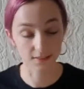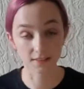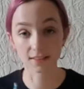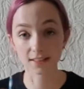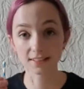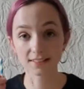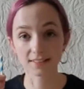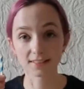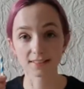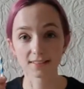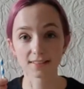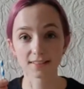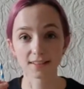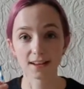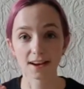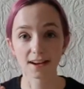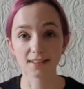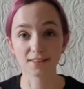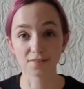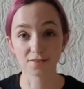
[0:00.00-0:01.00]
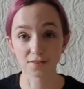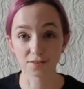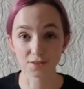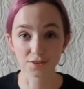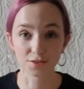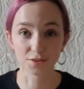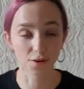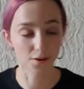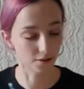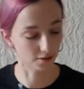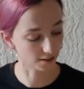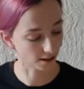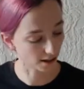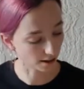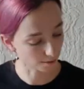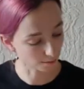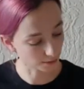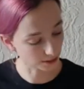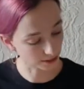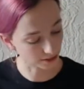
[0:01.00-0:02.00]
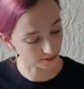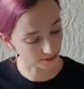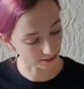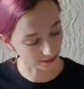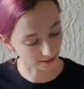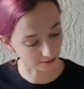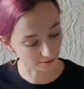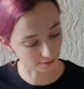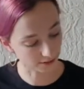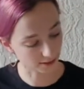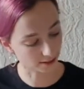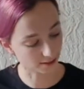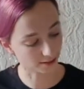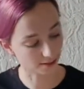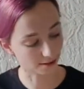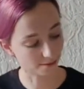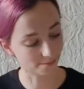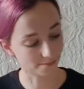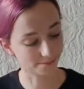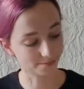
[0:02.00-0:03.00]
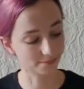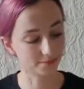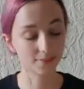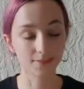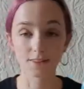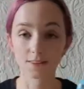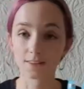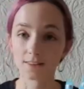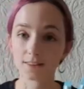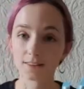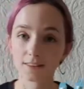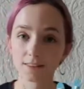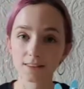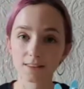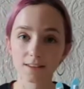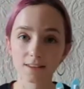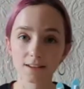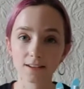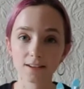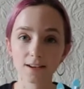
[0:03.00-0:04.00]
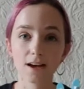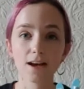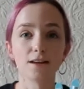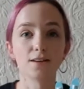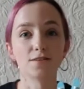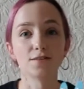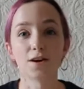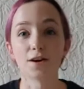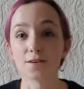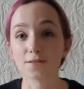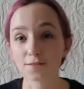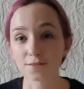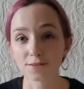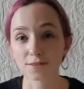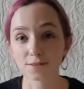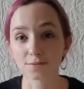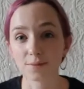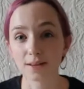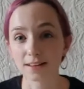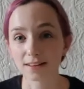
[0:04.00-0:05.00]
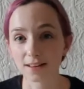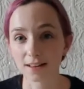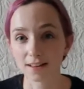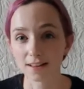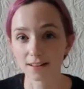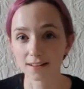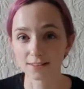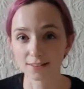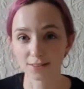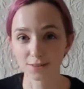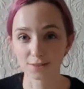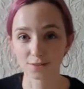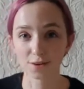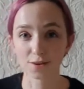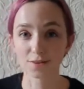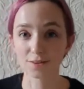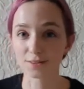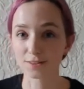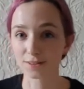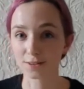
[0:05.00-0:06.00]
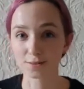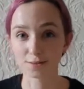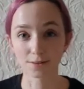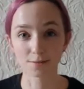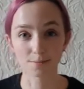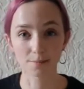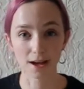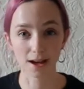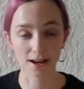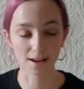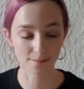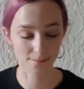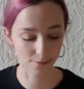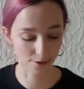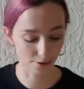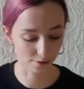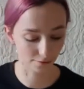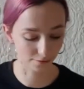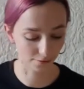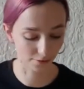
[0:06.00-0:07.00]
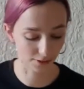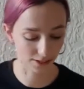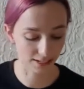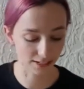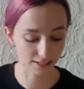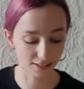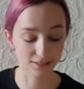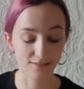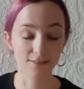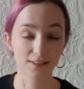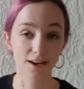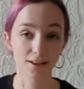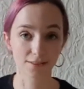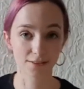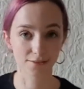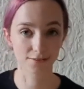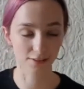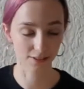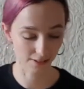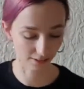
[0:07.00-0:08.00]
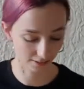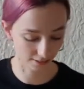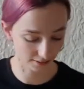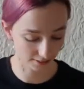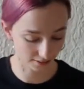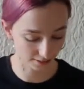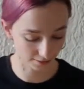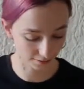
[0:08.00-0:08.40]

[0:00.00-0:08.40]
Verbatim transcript: This is the size of the straw that I'll be using for the thumb. Now I'm going to make straws to go in the palm for each of the other fingers.